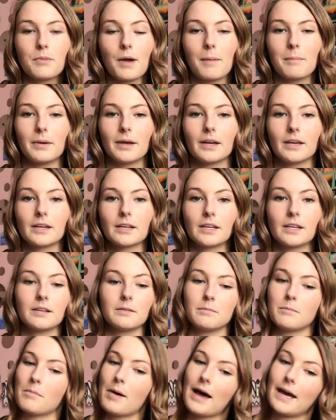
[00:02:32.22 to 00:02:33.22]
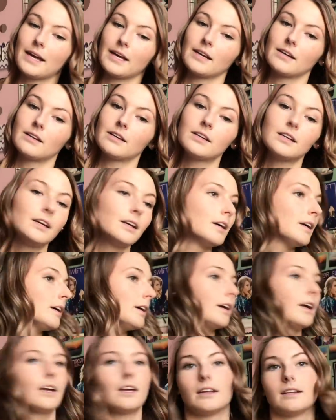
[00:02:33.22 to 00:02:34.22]
prepping and
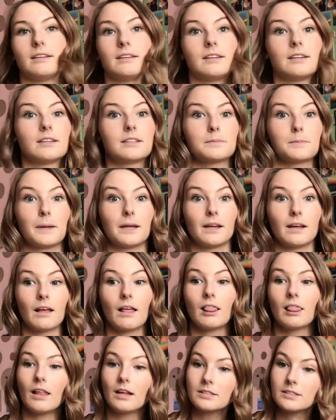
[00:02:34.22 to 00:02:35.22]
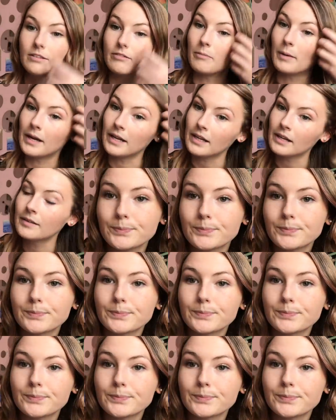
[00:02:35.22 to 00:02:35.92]
buying and spending lots of money.